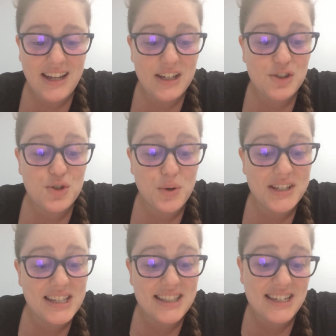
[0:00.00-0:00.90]
His
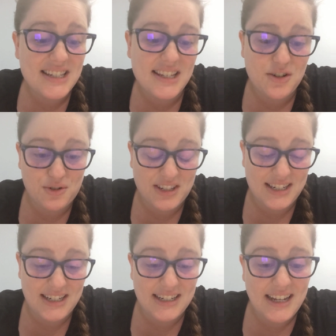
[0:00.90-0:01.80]
choice is
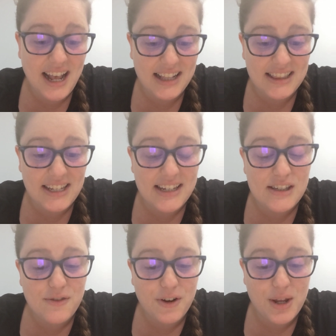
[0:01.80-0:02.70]
disinterested, at
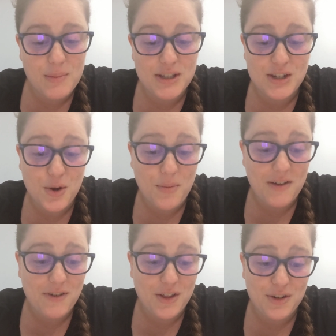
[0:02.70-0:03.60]
least, for he must know
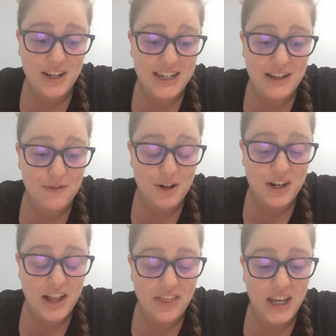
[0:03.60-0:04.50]
my father can give her
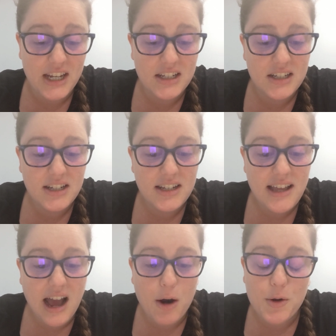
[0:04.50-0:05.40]
nothing.
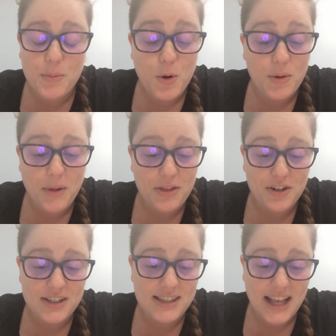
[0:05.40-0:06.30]
Our poor
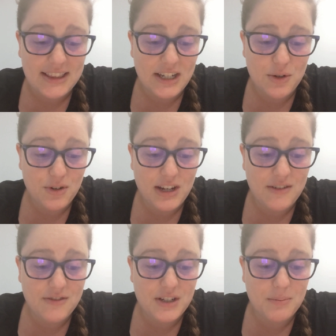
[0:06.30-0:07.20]
mother is sadly
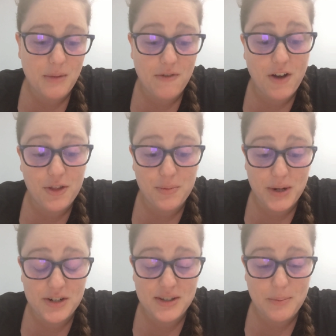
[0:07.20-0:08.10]
grieved. My father
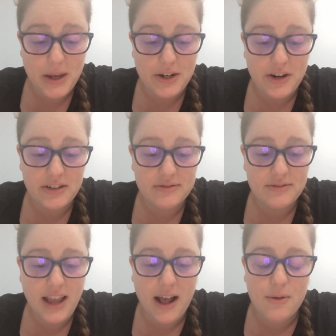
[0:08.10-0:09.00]
bears it better.
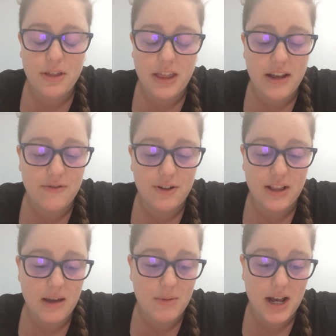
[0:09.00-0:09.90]
How
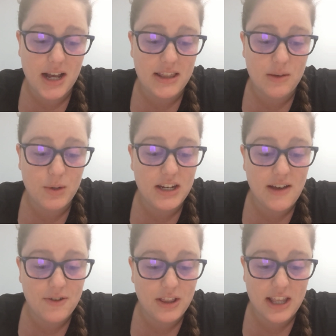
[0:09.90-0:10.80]
thankful am I that we
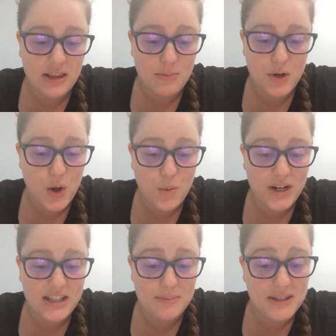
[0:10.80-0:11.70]
never let them know
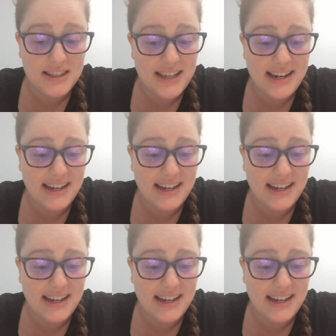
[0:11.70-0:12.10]
what has been said